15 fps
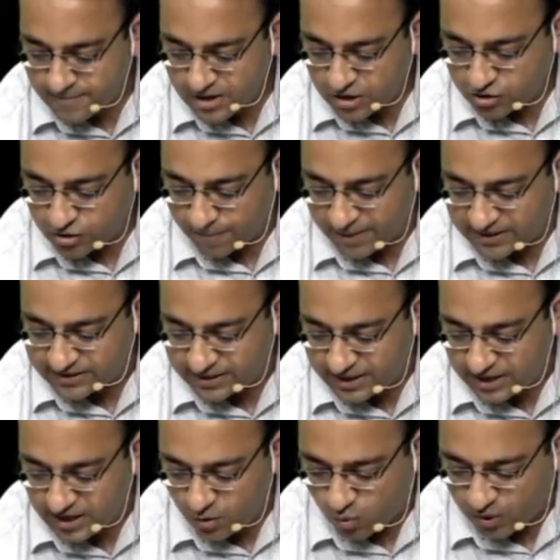So
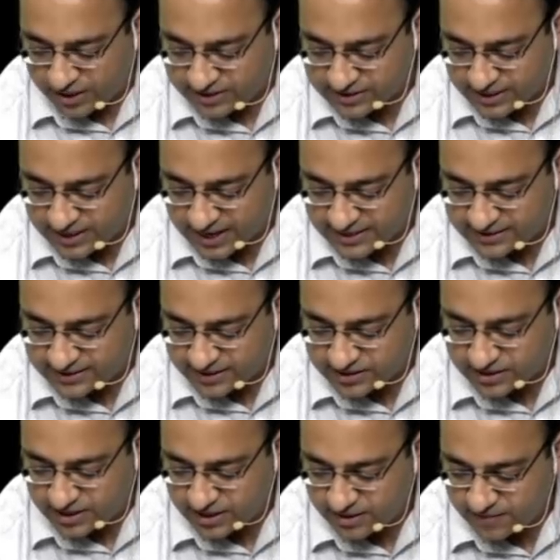basically, what is a Glenn
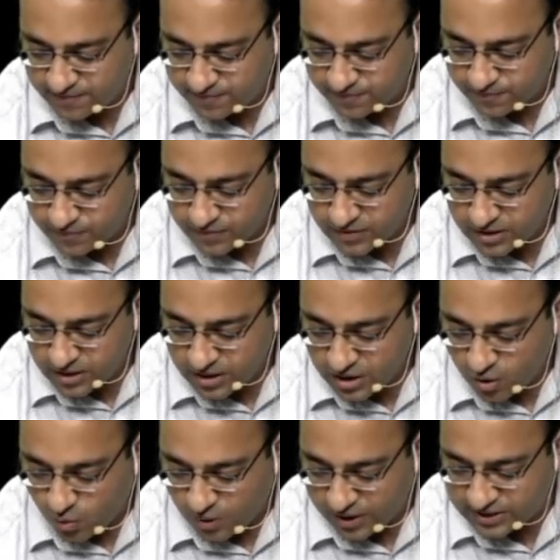surgery?
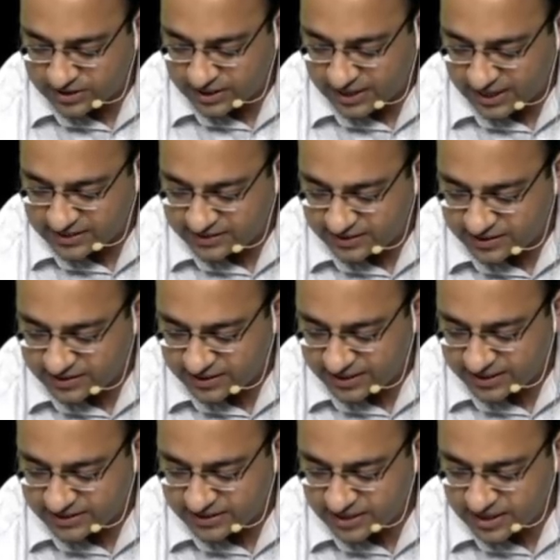What is a Glenn surgery
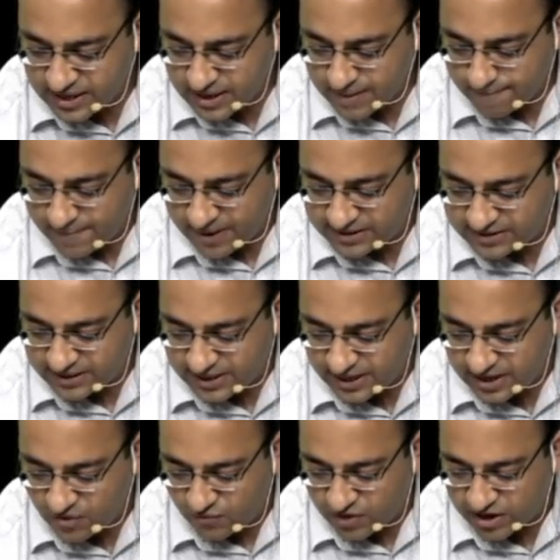is
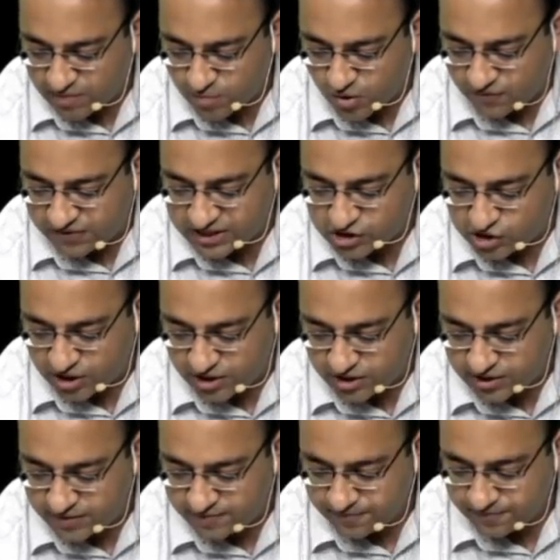basically we remove this shunt,
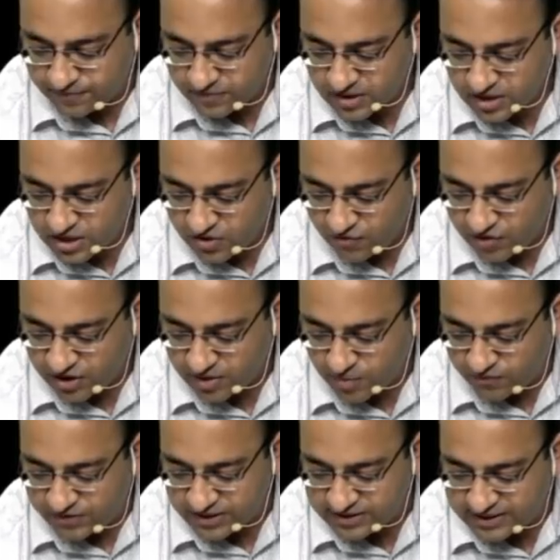we
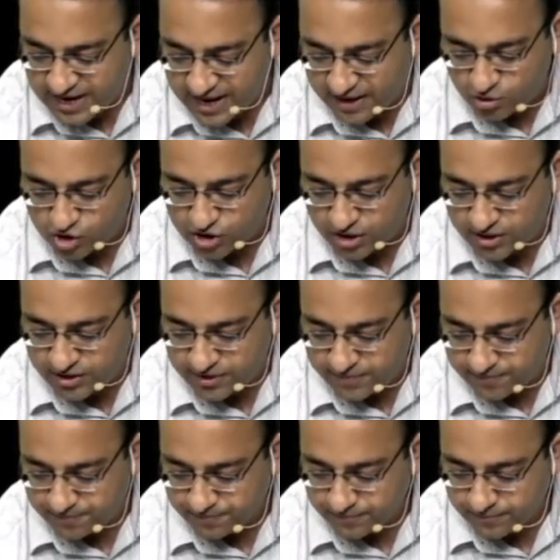remove this sano shunt,
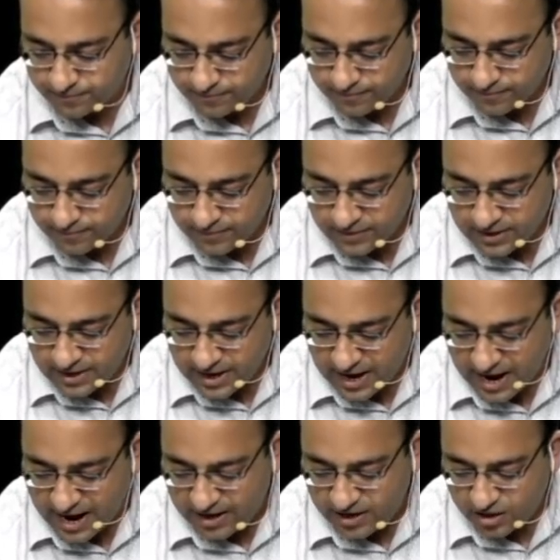
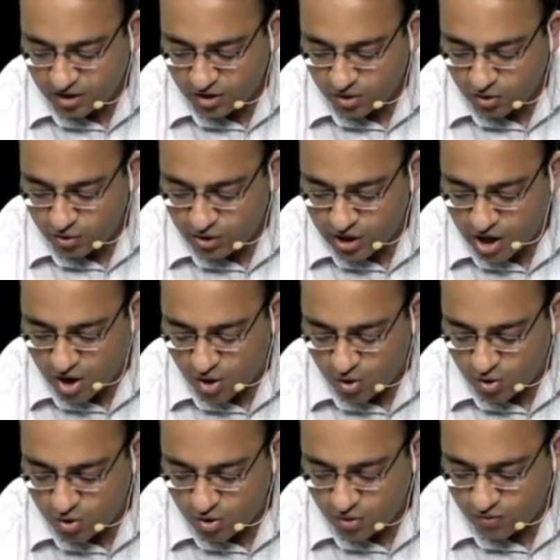and
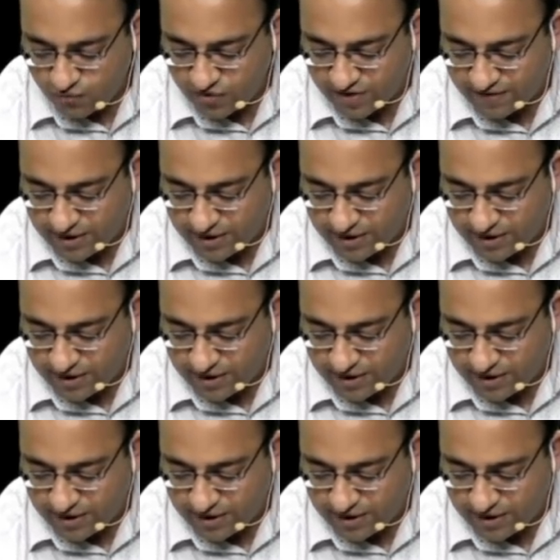now we will